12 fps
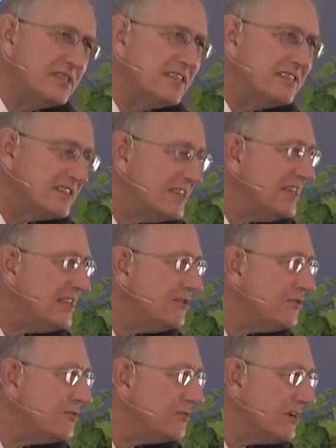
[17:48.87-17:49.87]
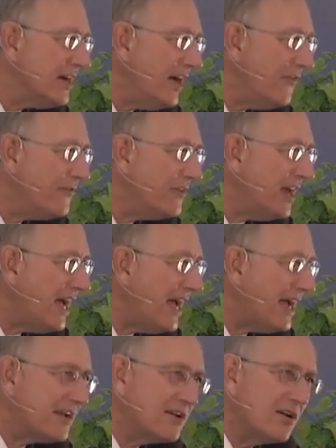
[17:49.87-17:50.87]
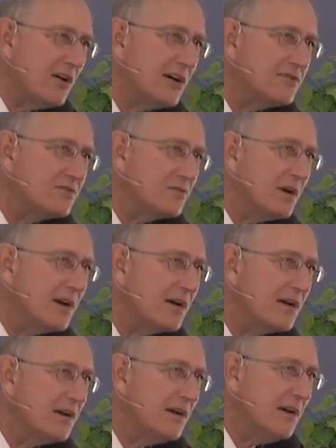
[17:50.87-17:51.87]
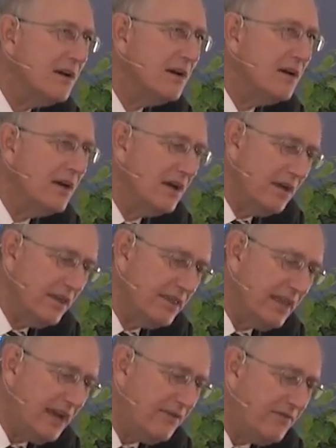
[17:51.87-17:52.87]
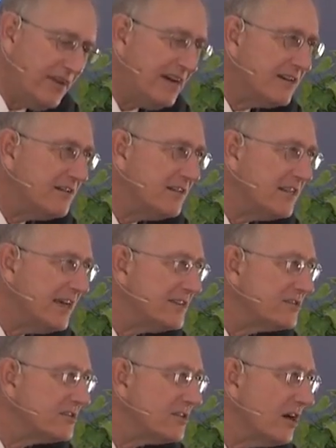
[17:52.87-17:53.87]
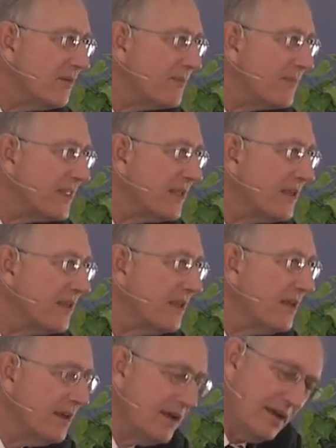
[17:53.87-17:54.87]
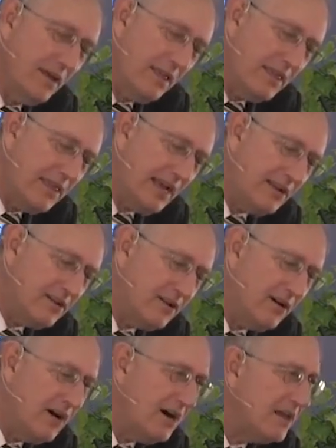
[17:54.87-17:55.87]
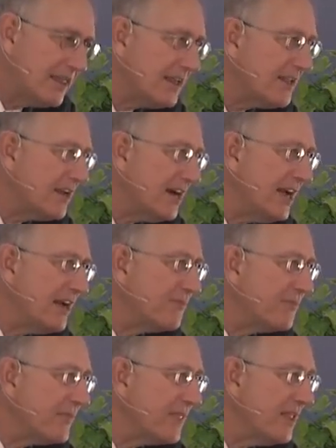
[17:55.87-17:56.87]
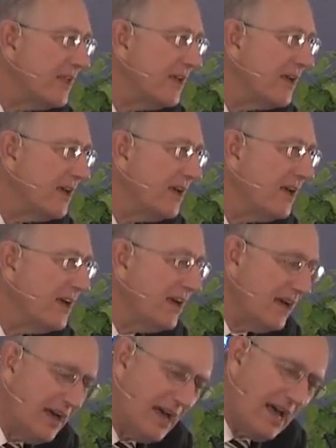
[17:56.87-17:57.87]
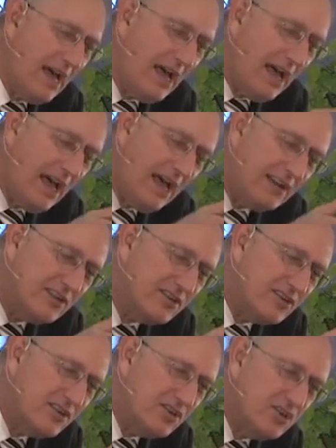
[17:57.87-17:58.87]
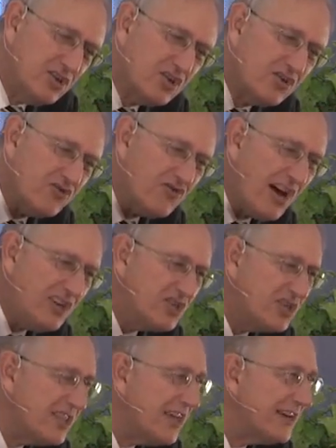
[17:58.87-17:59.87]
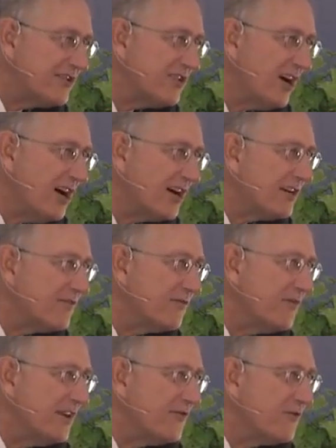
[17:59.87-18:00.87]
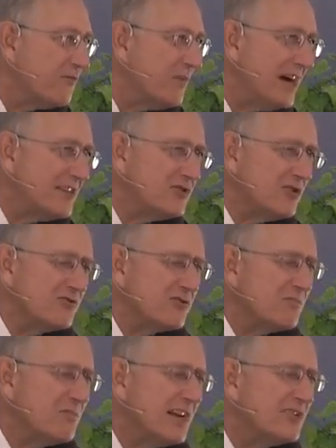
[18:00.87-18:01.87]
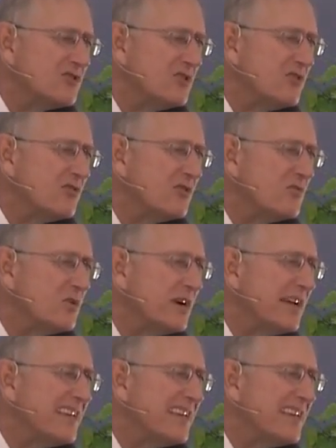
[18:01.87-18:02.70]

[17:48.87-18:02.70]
the scene to counteract God's work. That vehicle that stopped, that car that came and crushed that dog in front of my children were